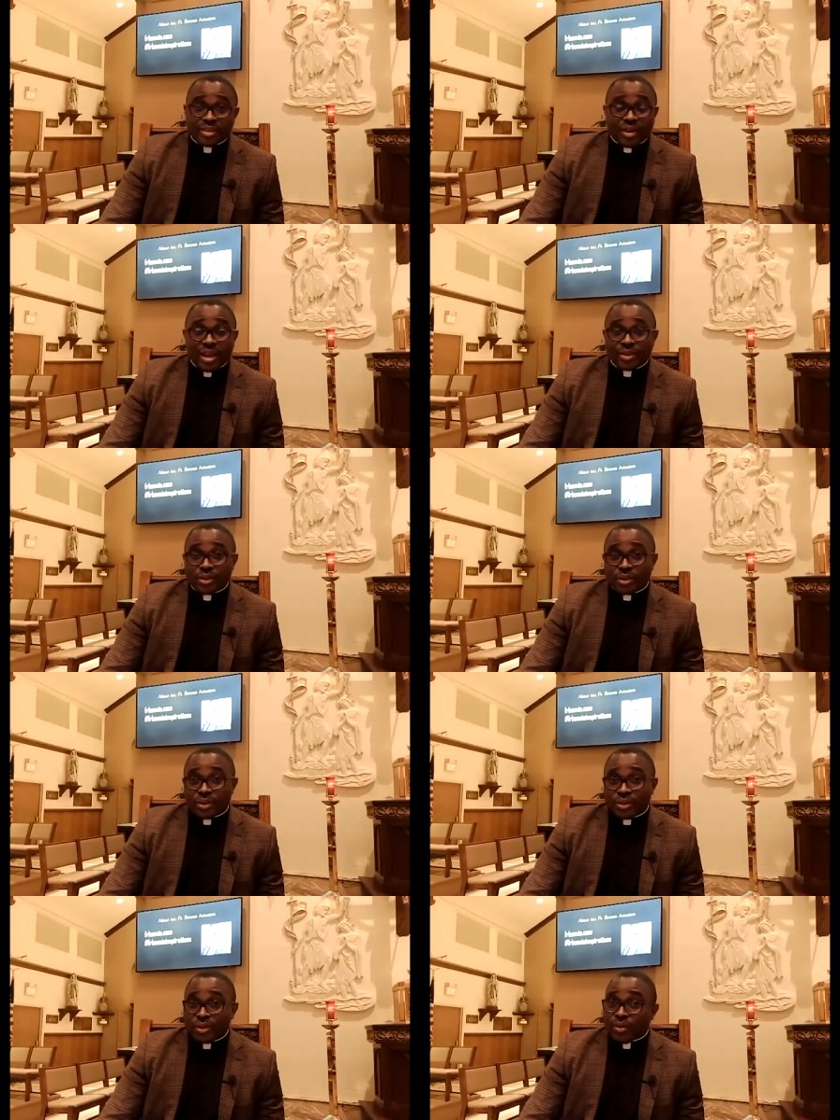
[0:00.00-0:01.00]
trying to
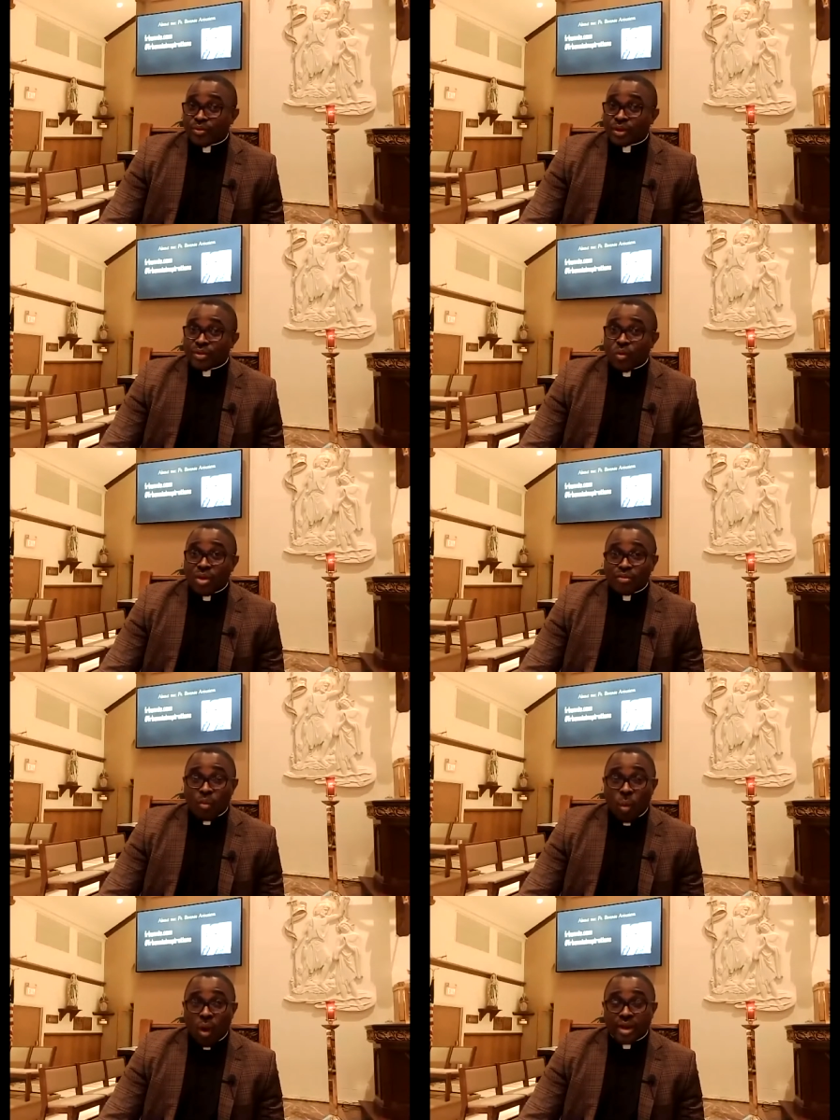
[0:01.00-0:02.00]
look for the way
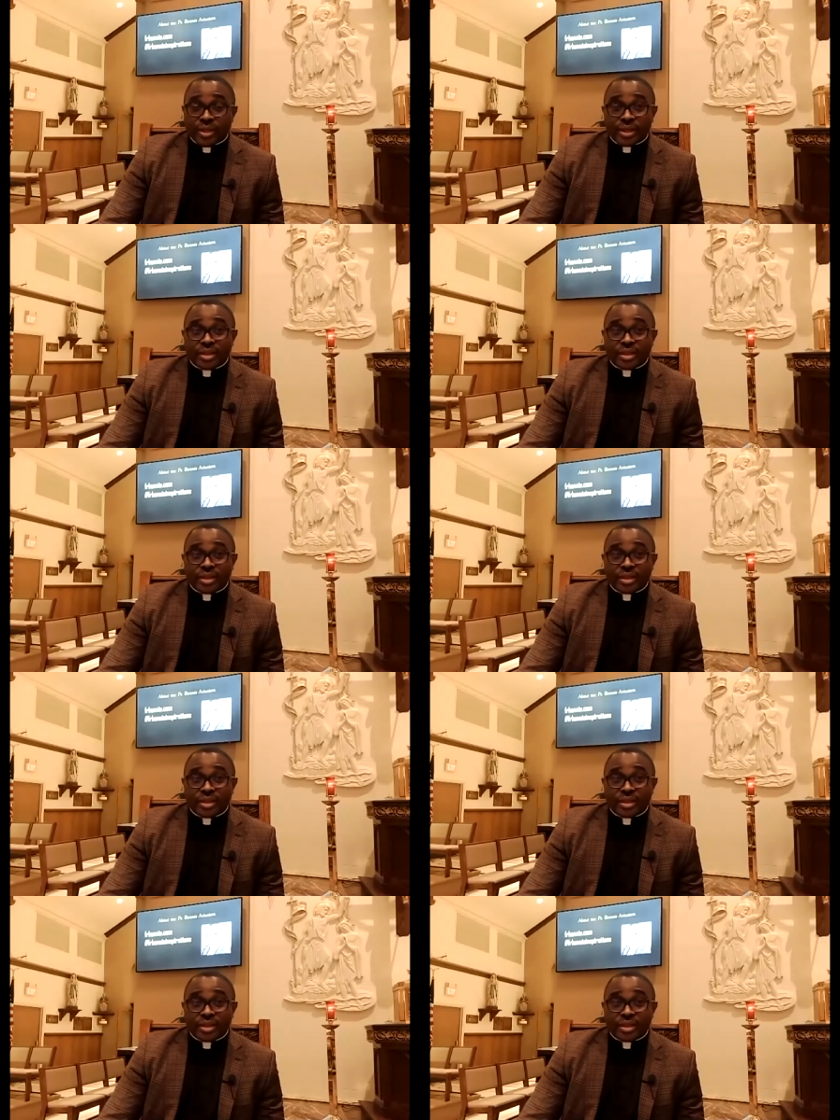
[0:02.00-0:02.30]
forward.